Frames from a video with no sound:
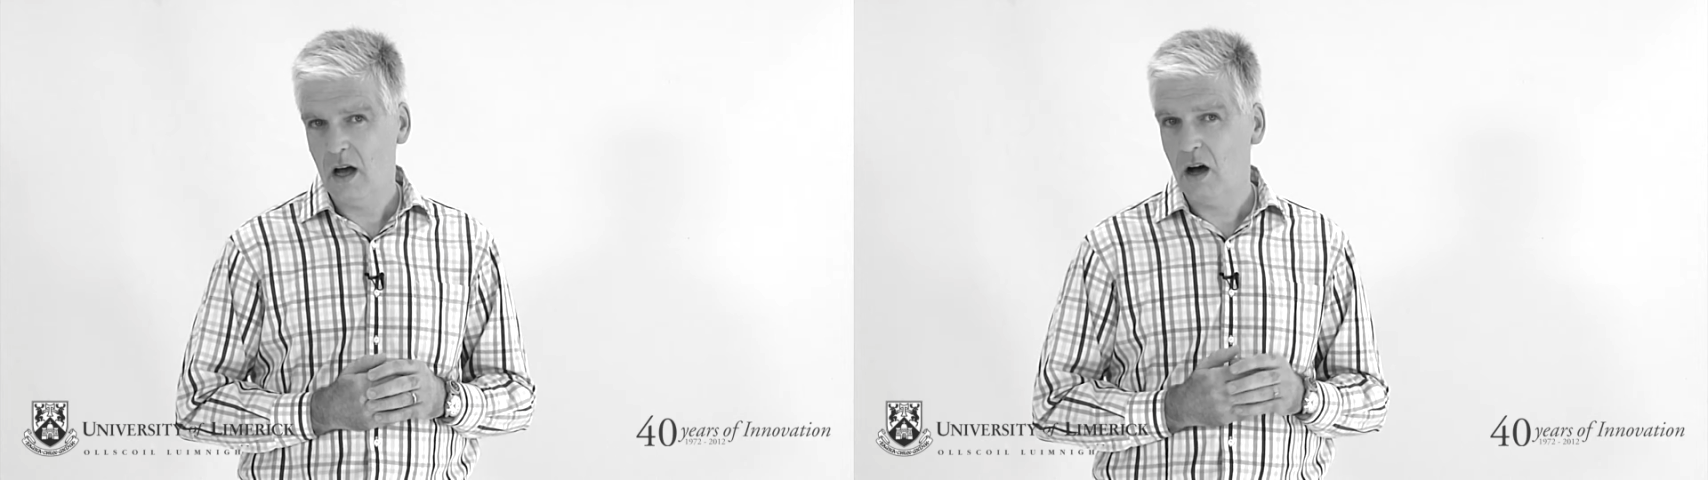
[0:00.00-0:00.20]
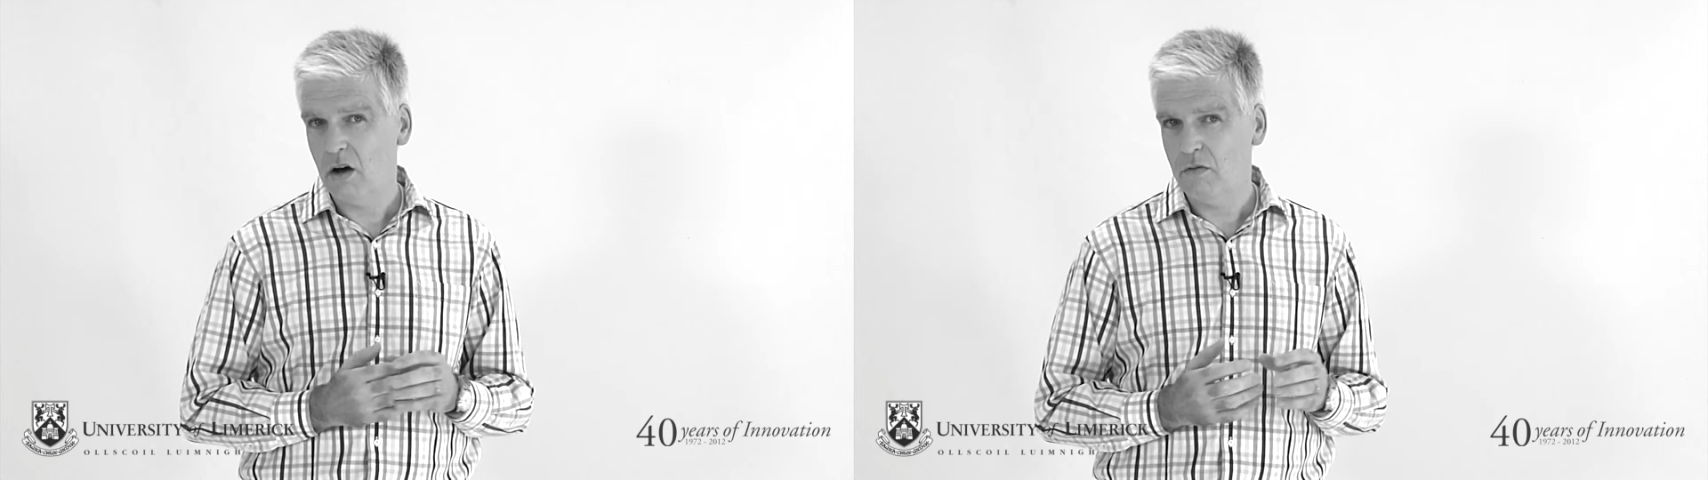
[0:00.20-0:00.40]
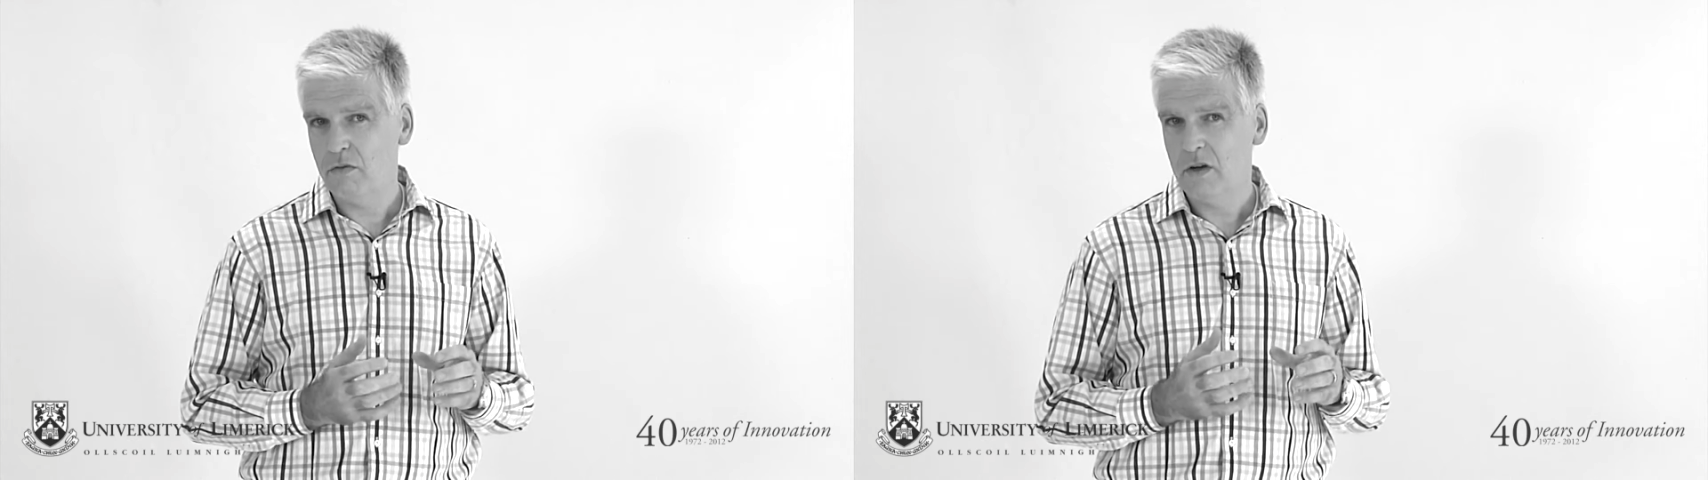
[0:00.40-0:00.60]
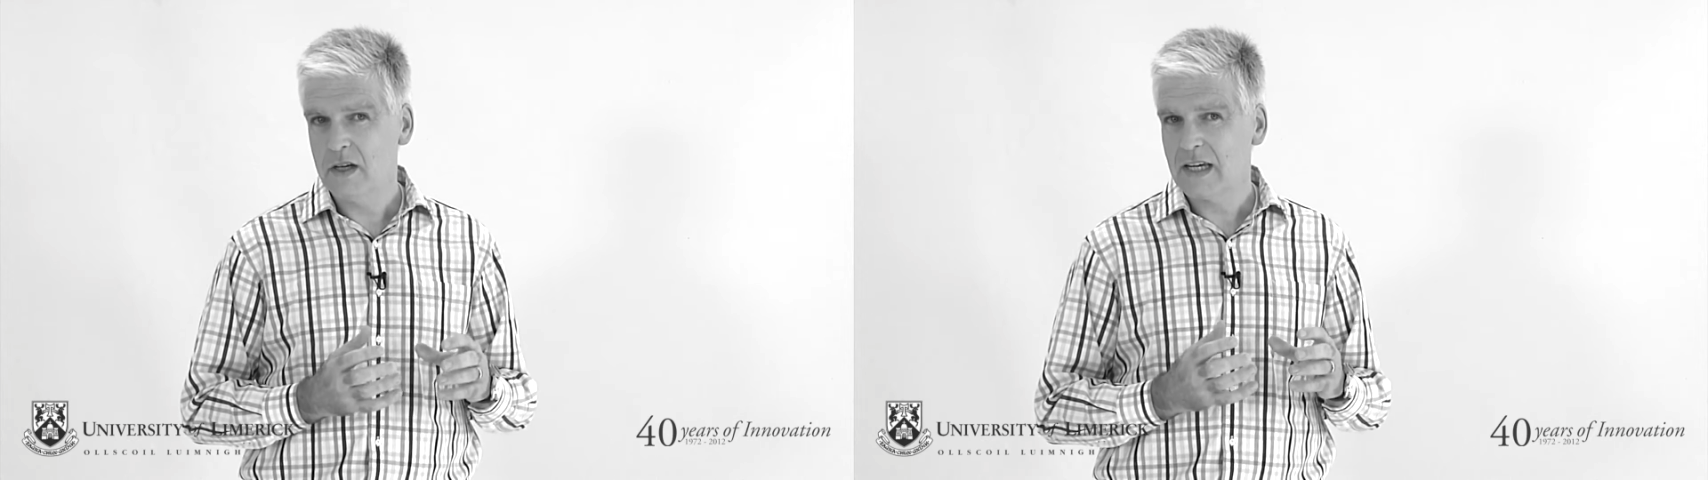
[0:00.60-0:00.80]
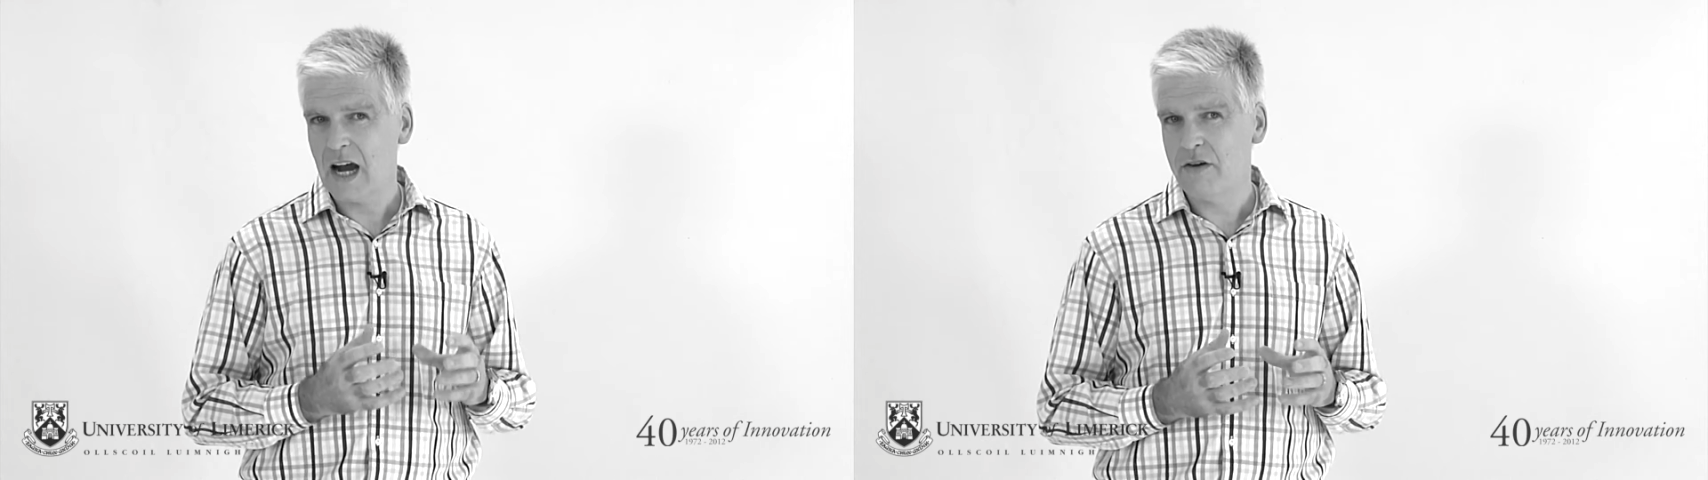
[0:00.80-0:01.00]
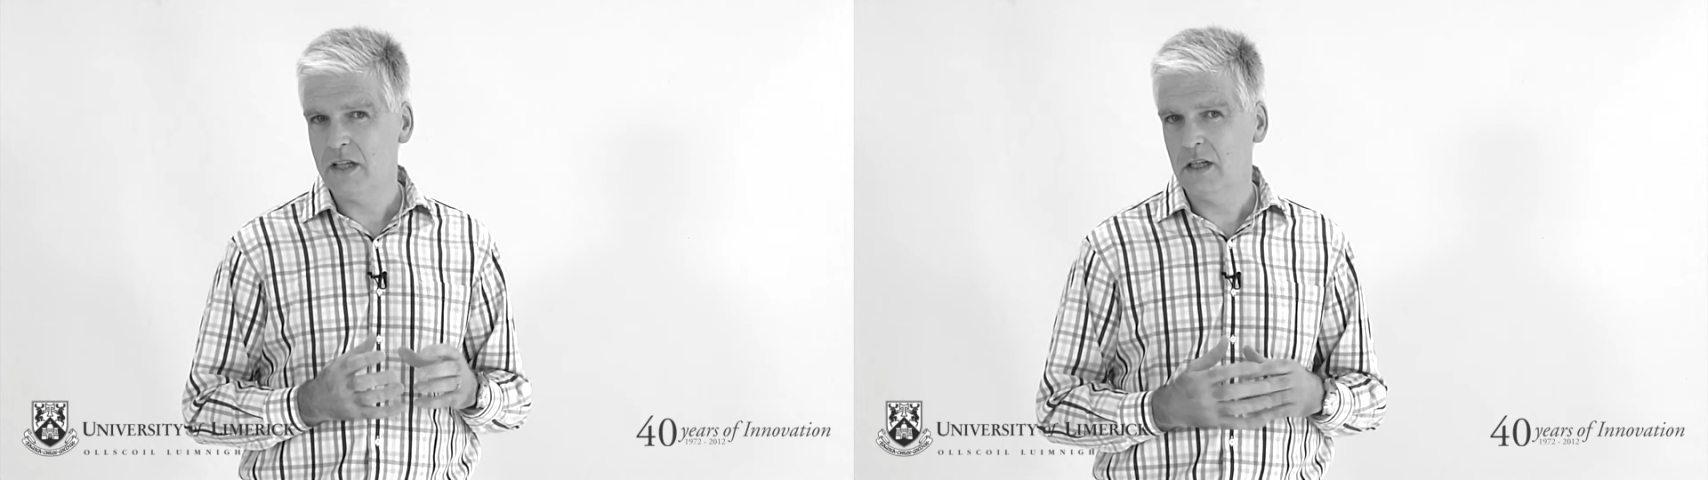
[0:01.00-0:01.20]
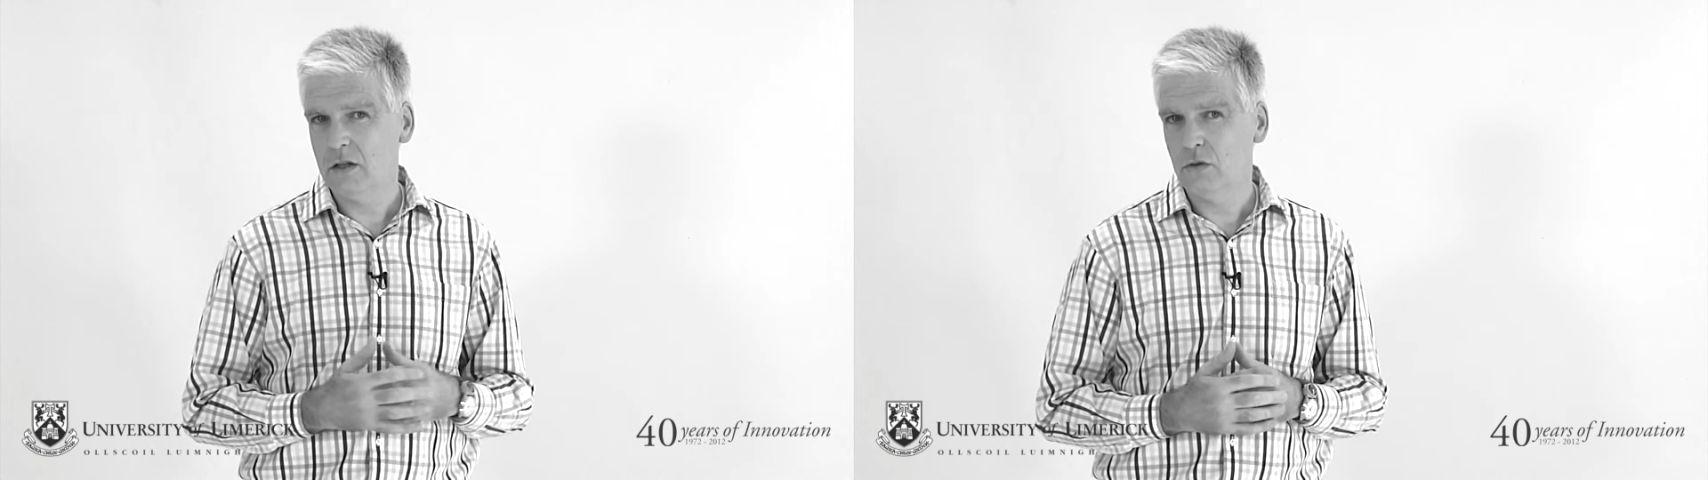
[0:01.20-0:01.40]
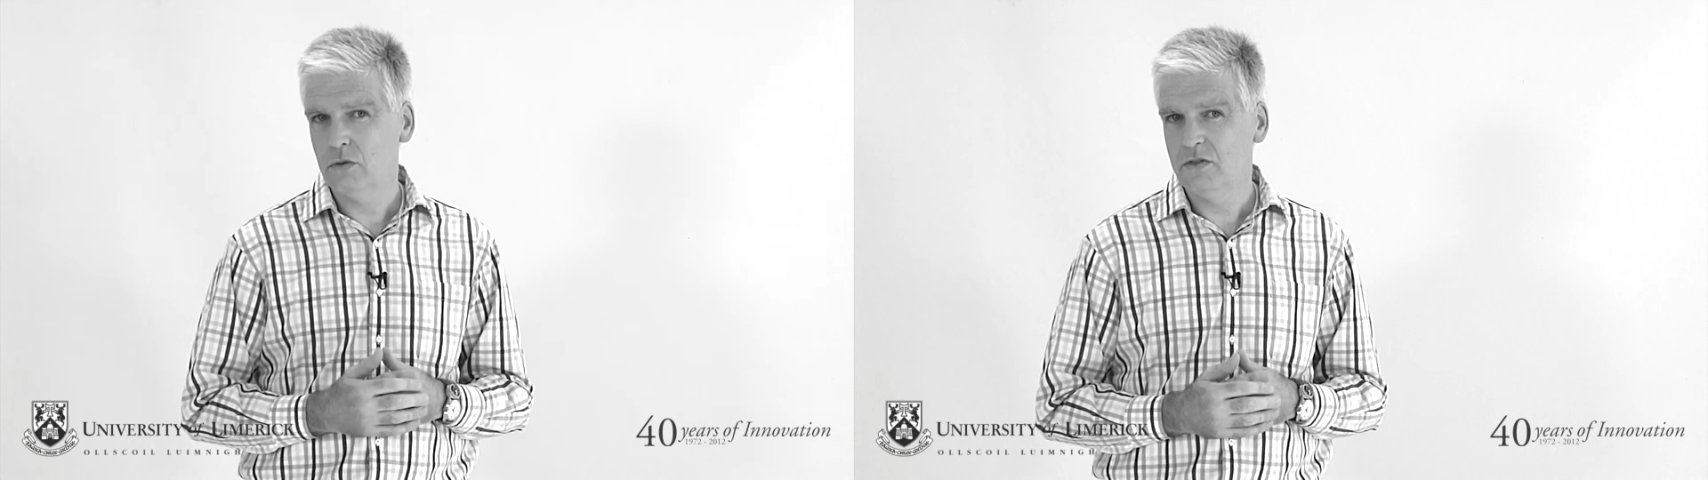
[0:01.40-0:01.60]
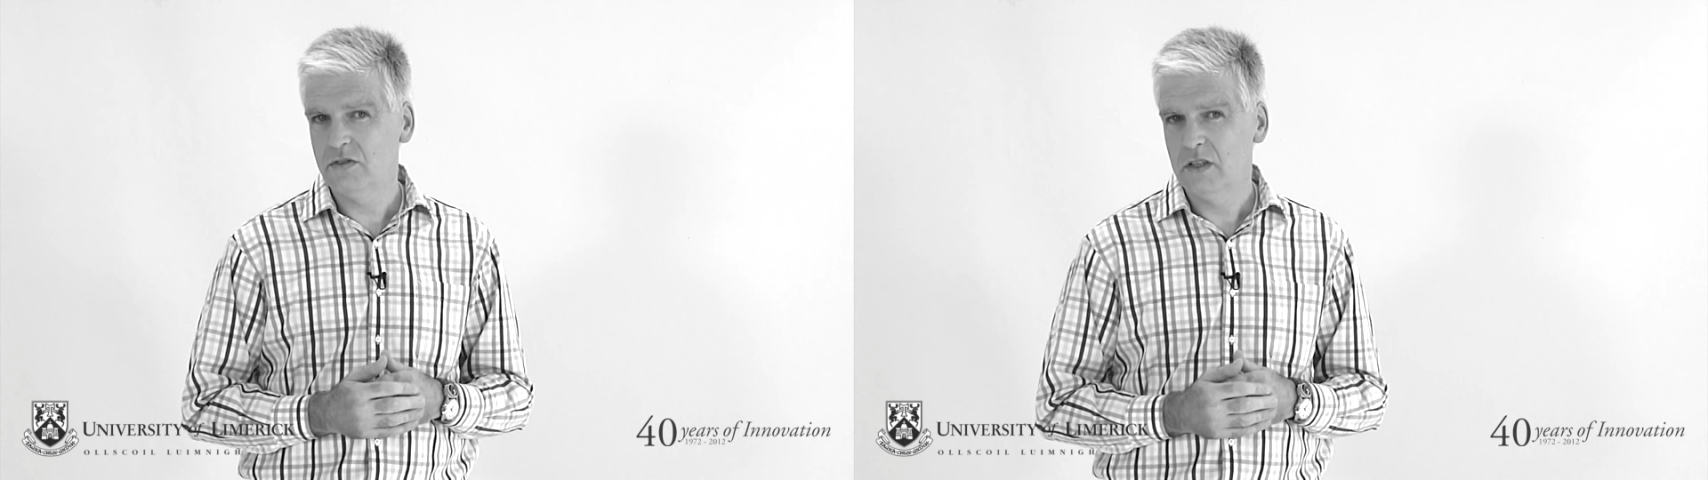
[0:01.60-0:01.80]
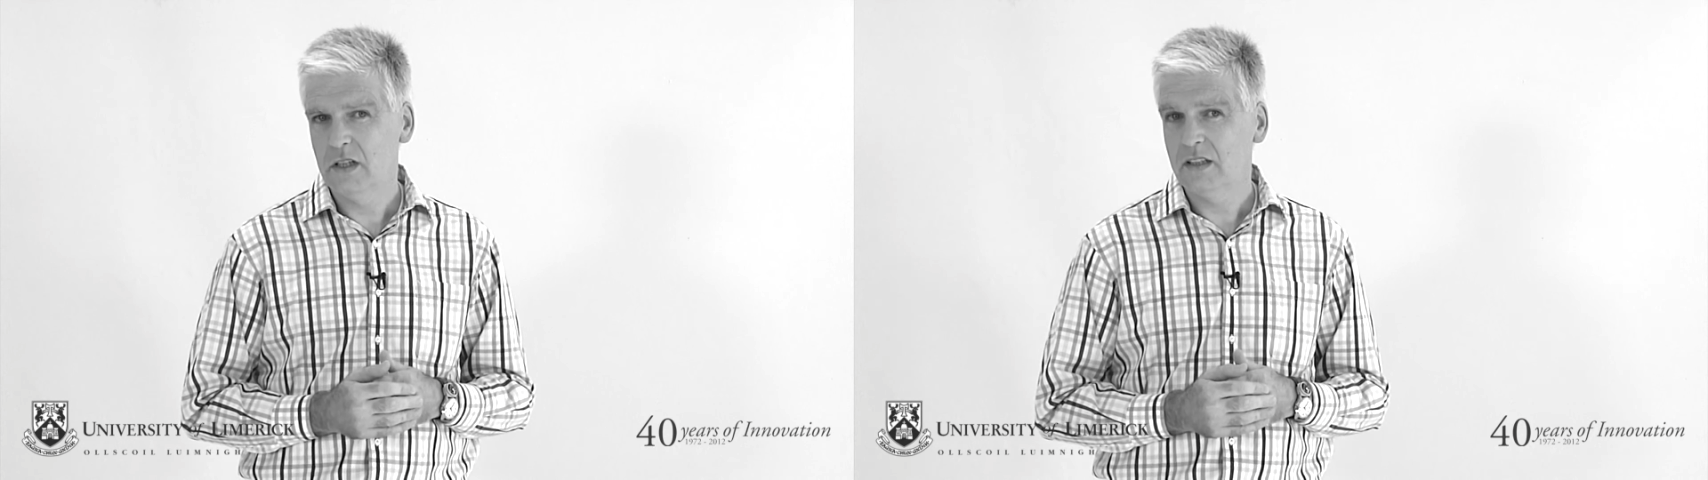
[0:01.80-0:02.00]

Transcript: of carrying the loads